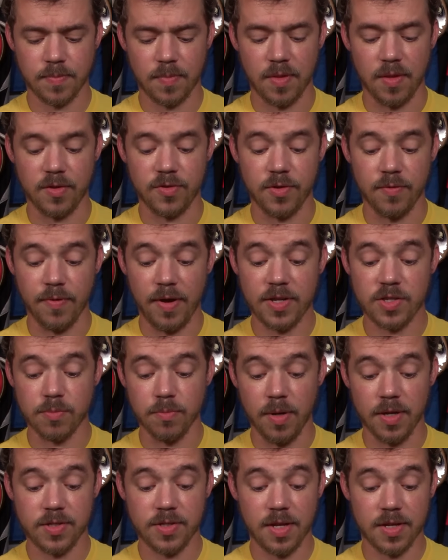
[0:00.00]
this device
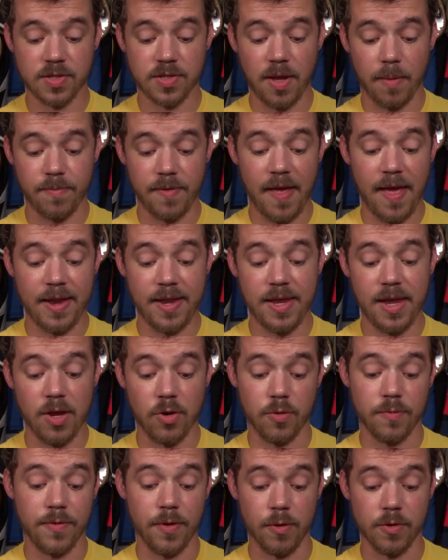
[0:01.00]
must accept any
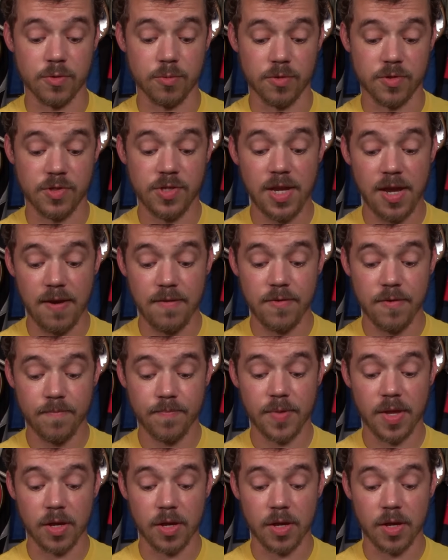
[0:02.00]
interference received,